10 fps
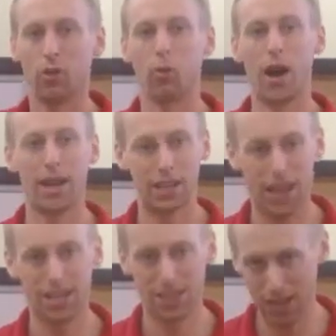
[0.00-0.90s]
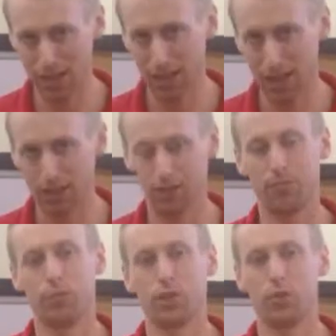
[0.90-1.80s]
Why did I say that?
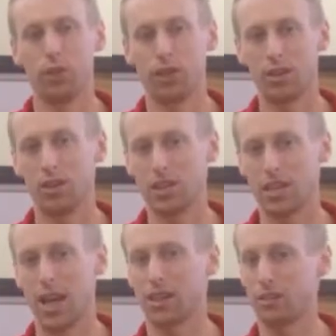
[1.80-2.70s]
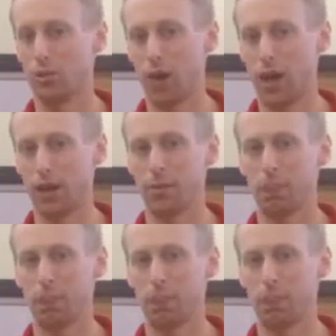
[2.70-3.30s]
Well, here's exactly why.